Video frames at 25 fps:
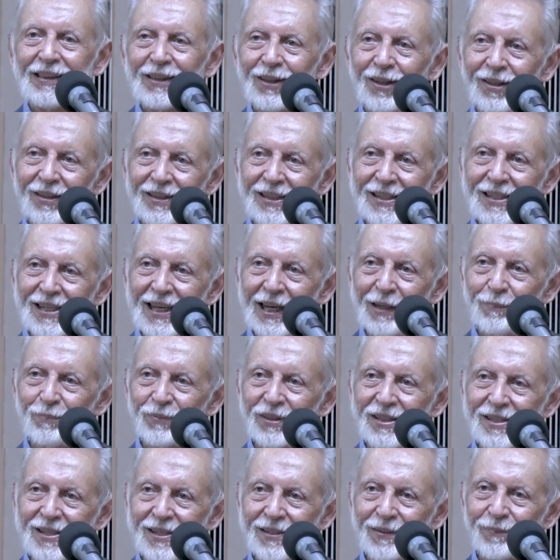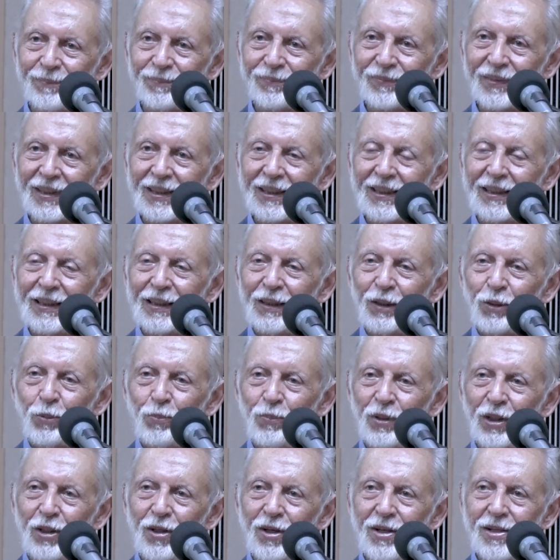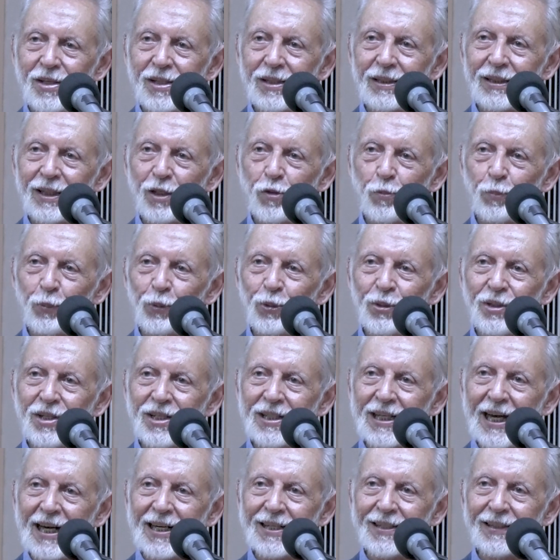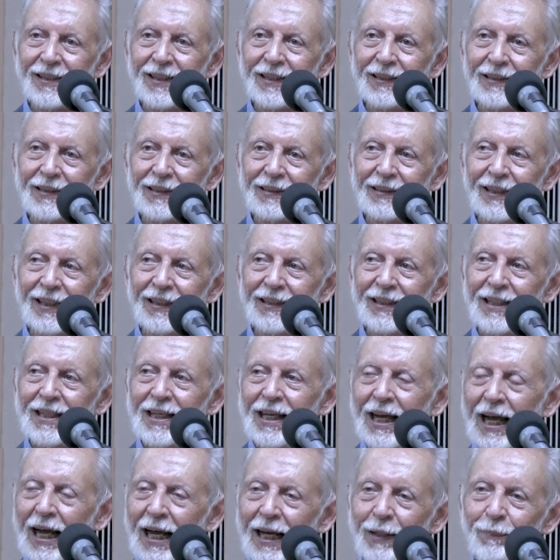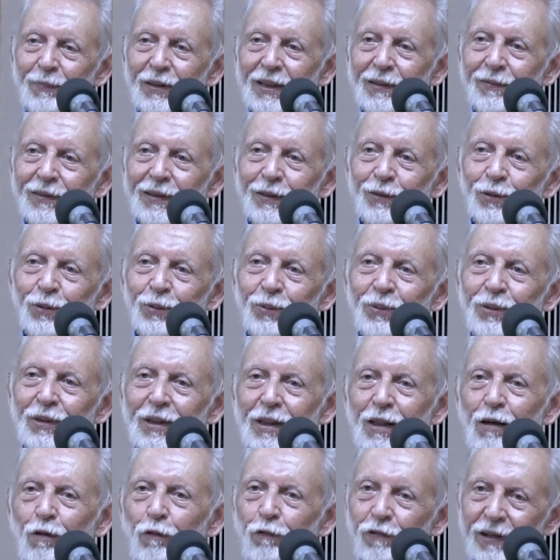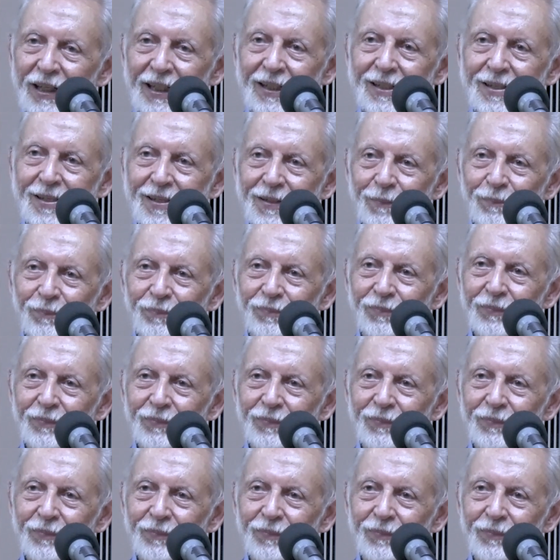All this happens because the spoon starts thinking that I'm the one who feeds,